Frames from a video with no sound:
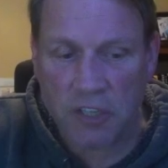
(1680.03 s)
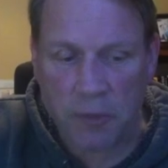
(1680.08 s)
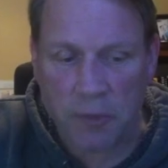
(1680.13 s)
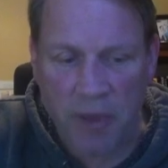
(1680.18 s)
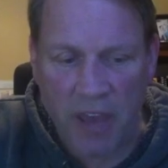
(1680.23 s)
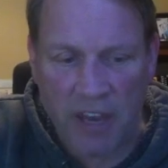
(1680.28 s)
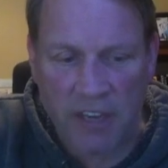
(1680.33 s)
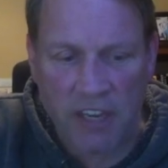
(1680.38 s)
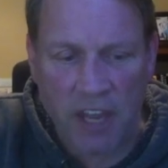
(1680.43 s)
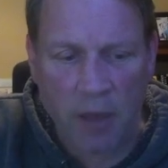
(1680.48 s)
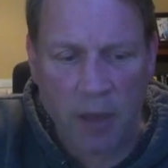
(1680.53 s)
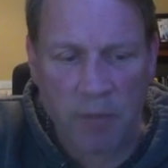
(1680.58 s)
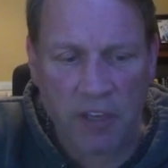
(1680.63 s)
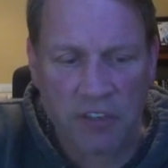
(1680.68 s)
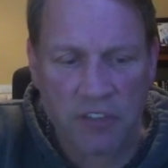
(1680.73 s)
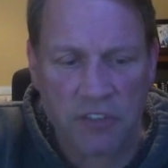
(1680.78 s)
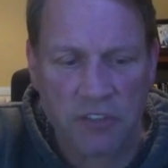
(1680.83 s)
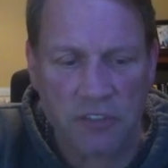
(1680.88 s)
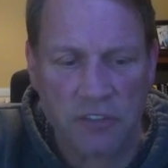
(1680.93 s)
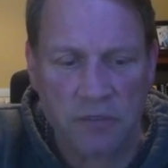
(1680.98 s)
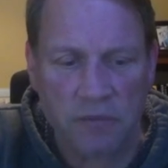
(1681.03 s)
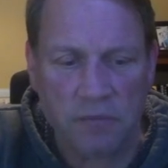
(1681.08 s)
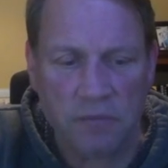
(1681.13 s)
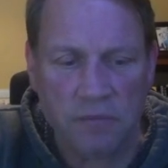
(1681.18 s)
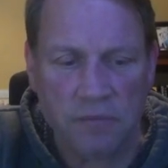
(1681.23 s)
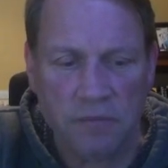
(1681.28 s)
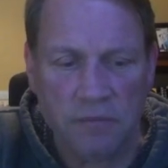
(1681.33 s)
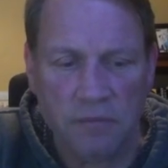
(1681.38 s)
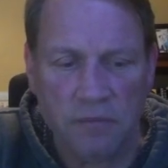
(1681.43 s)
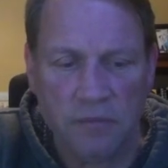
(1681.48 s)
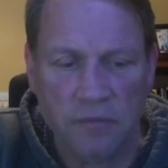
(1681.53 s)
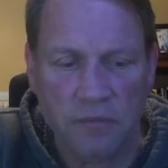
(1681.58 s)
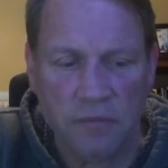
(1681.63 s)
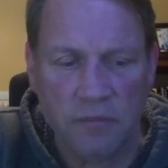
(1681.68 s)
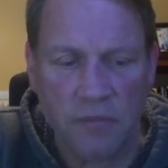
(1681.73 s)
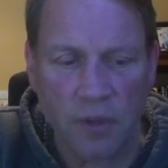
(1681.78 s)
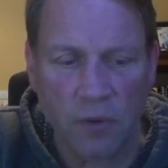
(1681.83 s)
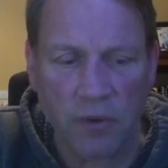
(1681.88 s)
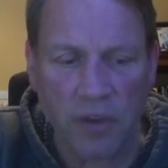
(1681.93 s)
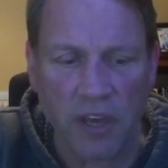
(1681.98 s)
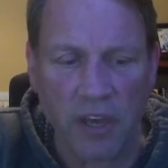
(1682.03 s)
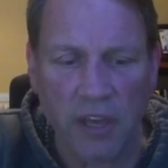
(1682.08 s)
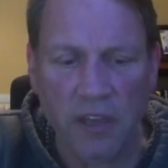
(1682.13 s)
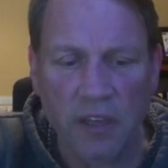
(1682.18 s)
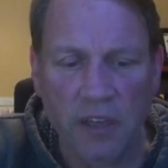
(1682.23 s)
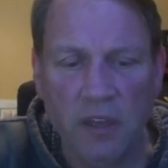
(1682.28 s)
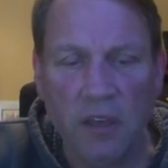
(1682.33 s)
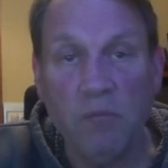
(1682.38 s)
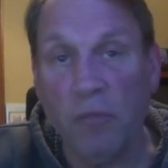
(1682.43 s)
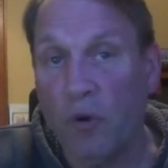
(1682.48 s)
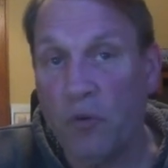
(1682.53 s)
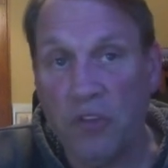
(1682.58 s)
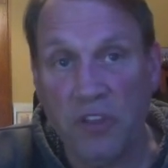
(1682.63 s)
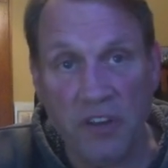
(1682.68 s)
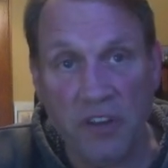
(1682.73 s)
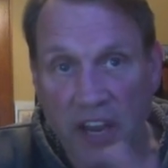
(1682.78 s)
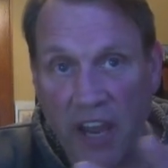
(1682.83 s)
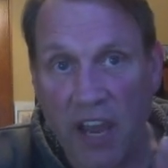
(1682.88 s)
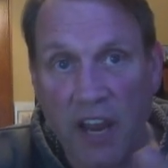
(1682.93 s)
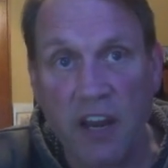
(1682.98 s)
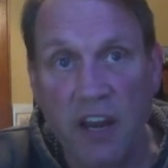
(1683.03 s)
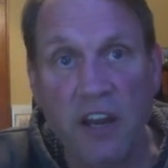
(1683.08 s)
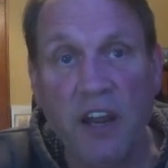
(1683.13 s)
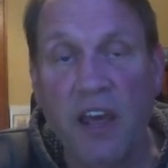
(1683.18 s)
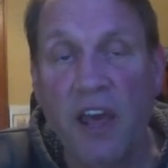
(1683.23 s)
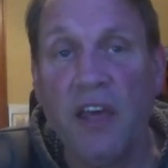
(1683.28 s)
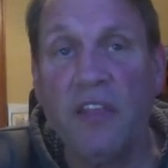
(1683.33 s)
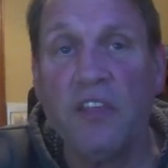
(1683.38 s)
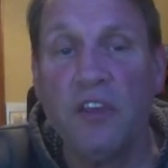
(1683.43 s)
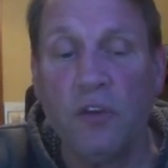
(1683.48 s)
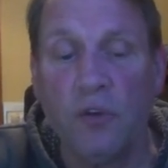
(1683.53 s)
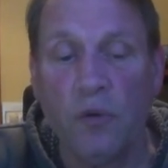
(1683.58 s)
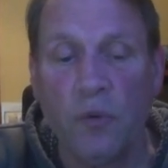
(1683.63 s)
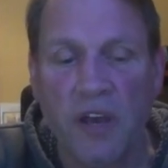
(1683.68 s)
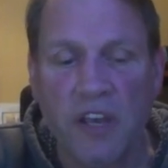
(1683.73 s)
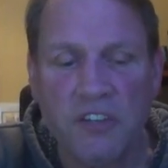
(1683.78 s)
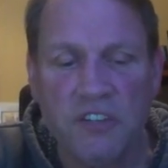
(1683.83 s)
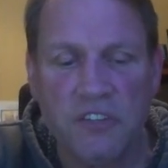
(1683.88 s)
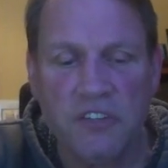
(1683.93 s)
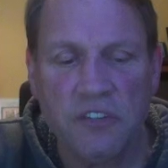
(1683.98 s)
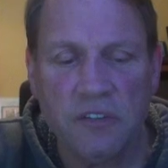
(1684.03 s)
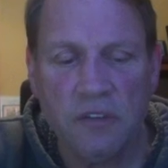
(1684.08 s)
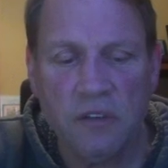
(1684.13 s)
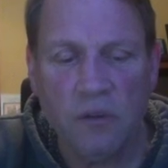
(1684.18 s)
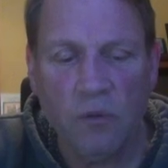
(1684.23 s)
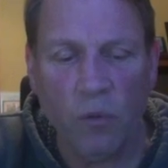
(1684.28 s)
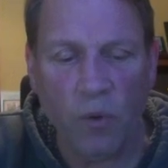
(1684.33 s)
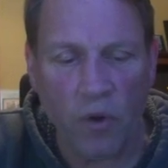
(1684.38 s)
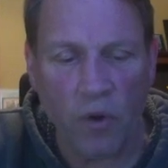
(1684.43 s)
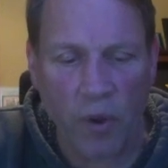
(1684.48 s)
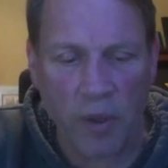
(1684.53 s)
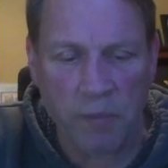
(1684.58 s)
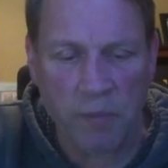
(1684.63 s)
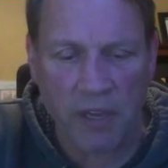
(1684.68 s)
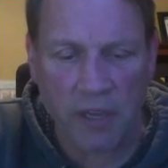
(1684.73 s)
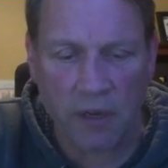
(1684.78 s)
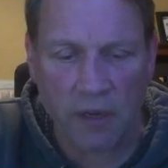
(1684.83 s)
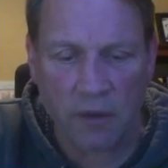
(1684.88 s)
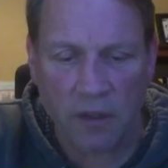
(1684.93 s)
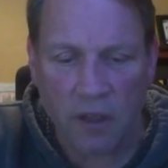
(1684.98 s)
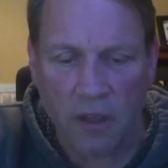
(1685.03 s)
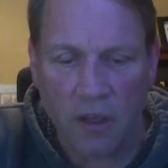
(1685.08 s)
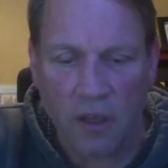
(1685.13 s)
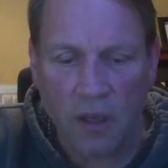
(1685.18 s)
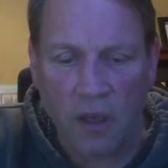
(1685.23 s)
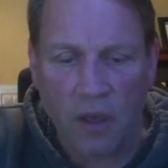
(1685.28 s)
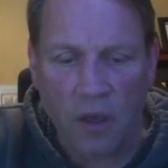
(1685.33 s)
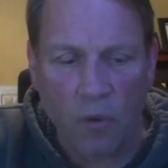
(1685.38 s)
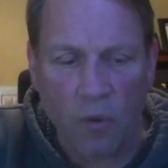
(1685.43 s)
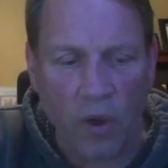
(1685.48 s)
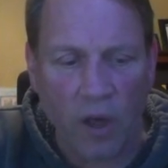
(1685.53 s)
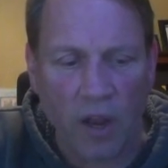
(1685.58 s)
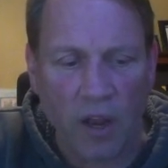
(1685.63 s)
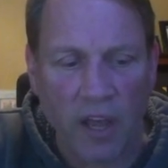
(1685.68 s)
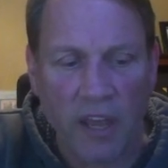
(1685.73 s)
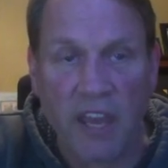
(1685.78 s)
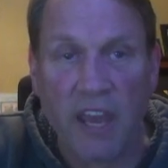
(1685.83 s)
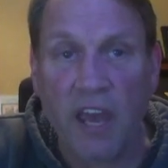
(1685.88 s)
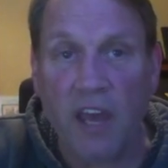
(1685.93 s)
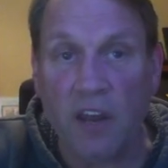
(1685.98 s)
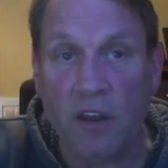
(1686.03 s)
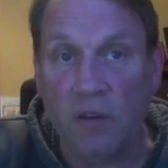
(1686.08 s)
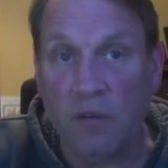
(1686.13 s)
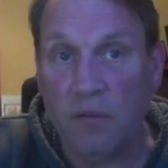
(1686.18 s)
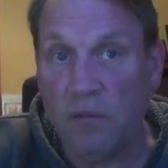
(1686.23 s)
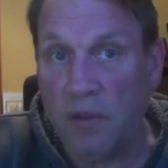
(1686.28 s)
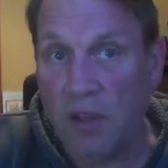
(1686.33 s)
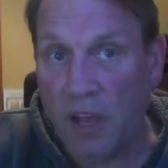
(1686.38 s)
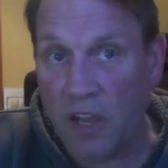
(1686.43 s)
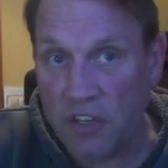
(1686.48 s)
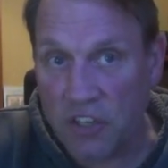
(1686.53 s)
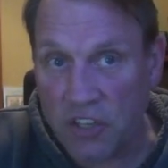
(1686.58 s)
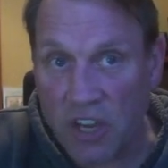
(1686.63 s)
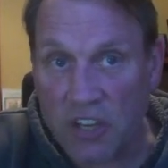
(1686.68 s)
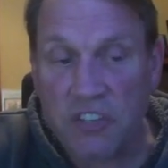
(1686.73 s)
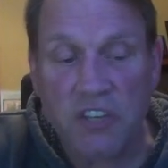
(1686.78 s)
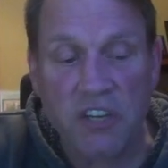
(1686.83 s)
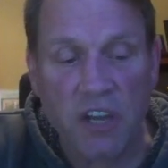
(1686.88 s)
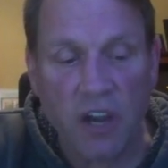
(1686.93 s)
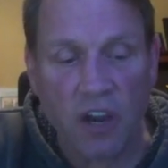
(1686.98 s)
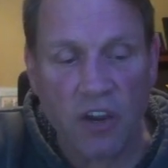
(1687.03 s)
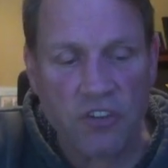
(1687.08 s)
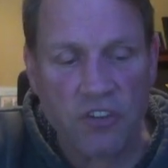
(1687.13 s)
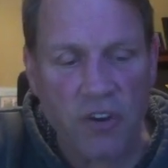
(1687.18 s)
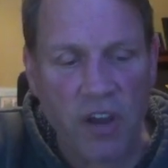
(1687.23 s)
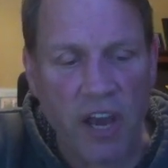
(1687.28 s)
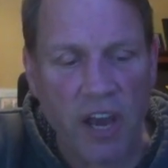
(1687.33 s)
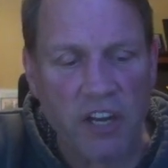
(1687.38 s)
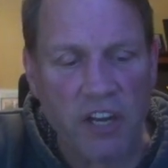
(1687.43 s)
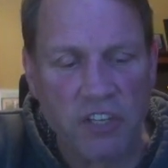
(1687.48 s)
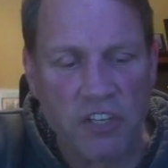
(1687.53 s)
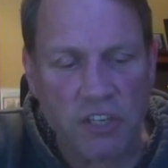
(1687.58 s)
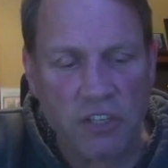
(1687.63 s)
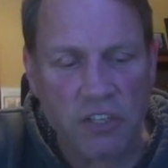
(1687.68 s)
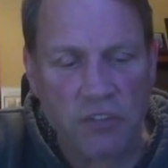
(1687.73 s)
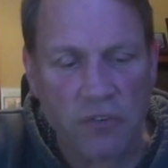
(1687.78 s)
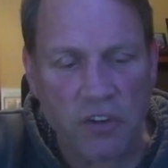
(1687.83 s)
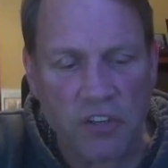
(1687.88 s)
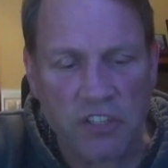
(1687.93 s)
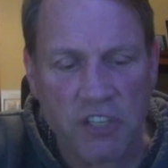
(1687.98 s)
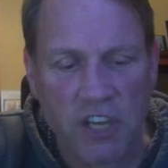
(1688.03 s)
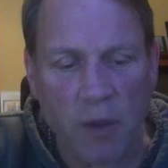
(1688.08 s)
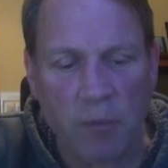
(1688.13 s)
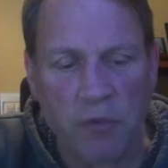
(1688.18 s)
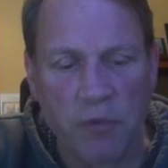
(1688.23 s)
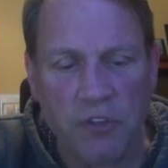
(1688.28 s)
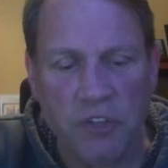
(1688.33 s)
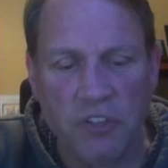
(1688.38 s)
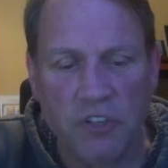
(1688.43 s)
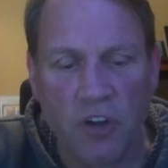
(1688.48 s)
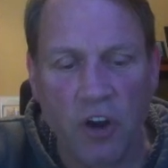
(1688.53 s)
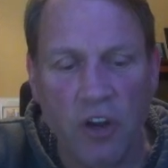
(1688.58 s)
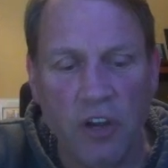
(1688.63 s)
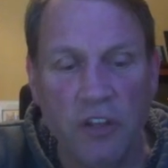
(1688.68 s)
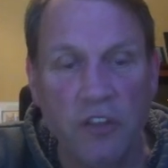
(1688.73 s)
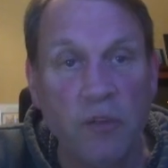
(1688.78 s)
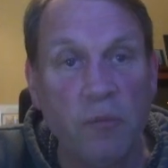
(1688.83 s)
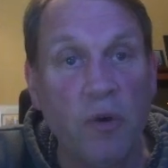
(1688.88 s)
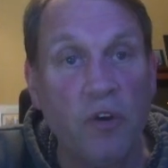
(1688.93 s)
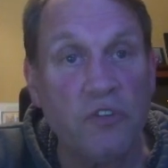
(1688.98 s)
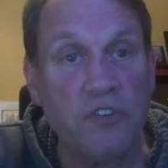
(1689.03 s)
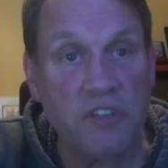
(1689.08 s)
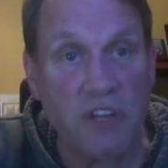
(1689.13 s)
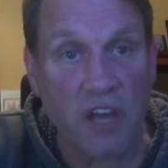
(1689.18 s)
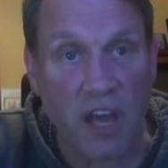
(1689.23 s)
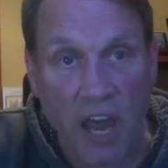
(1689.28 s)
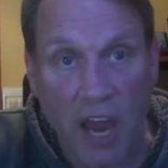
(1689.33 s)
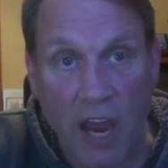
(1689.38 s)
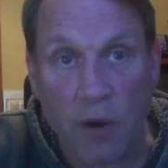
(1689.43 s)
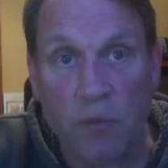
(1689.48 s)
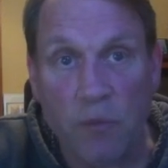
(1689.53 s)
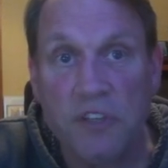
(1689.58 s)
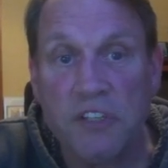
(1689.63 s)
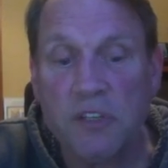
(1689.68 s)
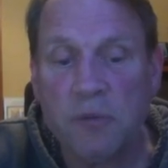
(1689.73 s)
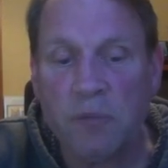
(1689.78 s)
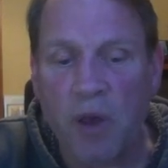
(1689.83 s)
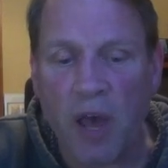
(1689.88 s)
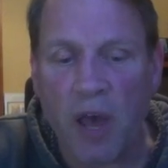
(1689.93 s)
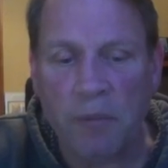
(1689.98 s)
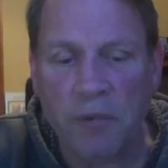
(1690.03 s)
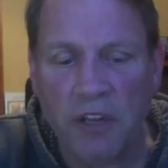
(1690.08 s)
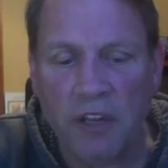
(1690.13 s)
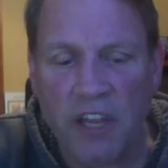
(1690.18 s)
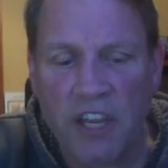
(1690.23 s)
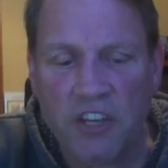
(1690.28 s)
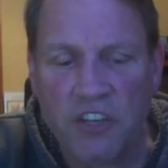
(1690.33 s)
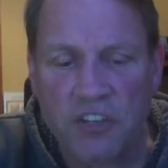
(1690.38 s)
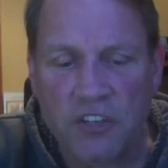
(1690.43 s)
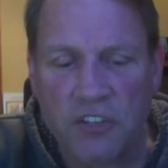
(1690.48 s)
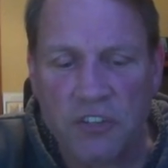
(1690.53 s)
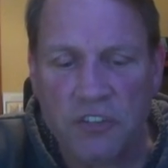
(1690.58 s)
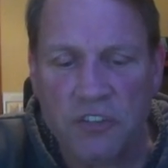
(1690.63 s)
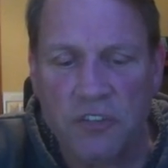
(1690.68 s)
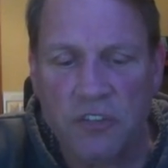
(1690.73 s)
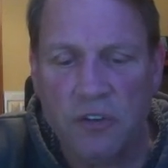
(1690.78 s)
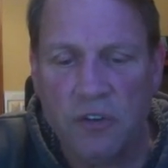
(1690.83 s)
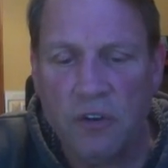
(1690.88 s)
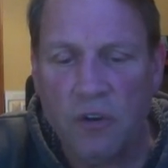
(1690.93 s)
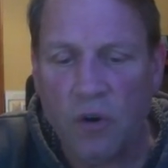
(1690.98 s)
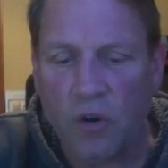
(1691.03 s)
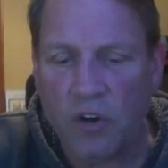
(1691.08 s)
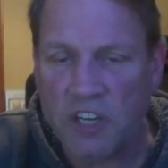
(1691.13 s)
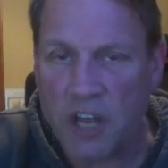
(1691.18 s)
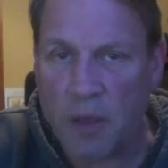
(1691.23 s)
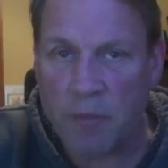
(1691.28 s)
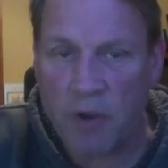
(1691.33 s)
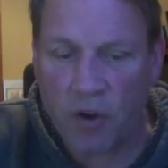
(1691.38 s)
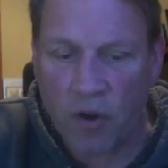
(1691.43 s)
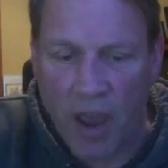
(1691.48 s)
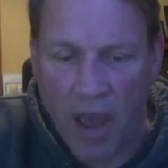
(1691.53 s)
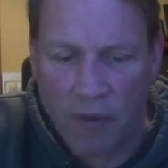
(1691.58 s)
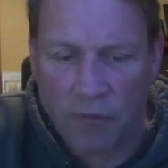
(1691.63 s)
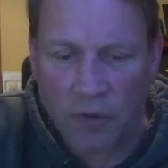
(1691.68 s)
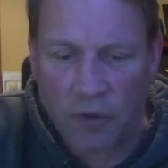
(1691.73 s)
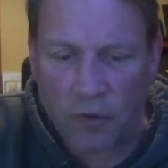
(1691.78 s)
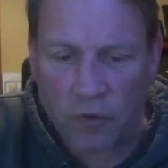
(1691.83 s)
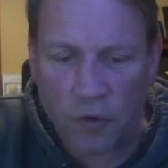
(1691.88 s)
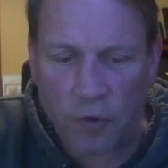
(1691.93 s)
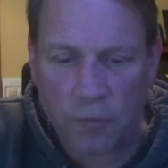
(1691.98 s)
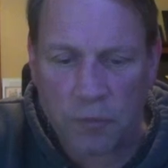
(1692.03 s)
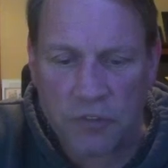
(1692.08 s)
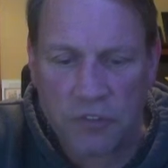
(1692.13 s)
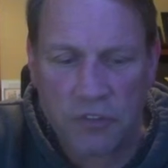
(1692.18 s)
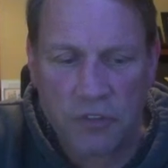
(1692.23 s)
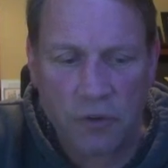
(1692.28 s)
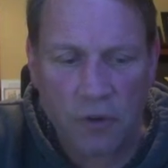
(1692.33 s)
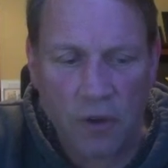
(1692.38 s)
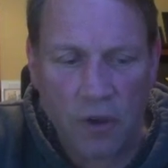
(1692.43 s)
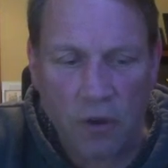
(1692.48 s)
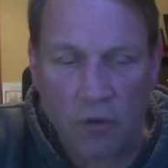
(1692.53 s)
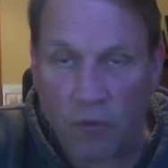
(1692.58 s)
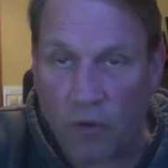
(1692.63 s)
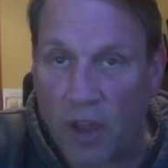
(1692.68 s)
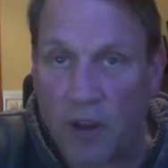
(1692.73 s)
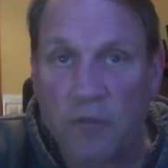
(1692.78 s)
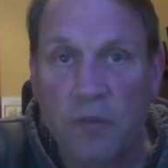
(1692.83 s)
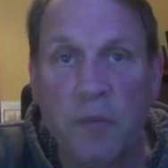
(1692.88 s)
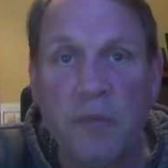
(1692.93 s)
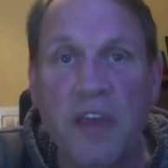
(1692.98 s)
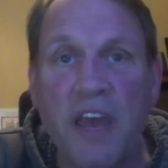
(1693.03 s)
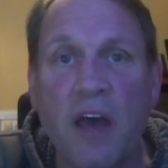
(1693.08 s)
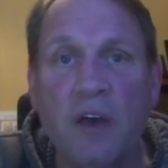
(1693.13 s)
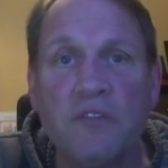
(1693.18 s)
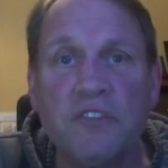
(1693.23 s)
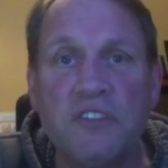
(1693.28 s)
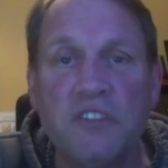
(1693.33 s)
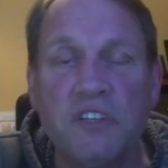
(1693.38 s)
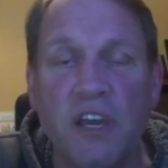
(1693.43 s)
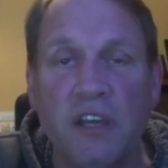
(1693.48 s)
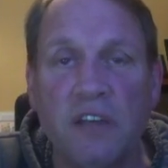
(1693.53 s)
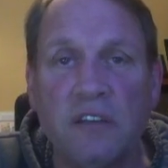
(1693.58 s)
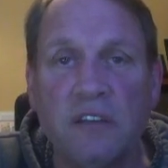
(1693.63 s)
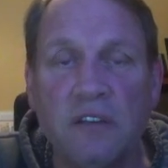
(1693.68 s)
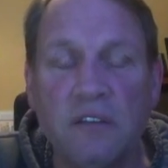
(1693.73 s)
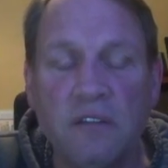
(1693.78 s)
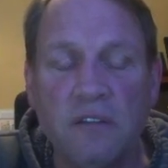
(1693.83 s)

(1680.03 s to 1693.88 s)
to the pandemics, okay? Both in Canada and the US. What do I mean? Well, again, adjusting our strategies, for example, to target the most high risk populations or demographic groups right from the outset,